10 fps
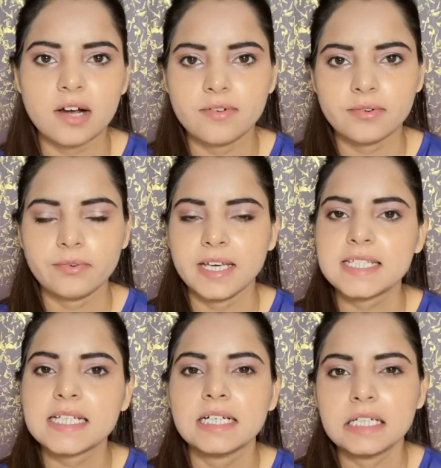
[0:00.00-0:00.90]
our
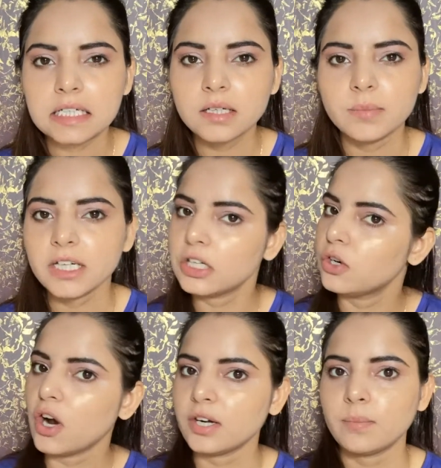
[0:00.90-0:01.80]
face a little bit,
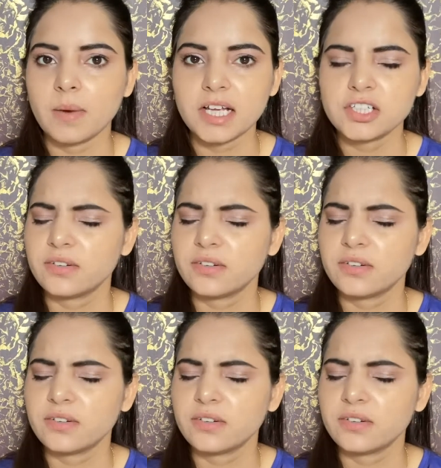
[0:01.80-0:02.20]
not much,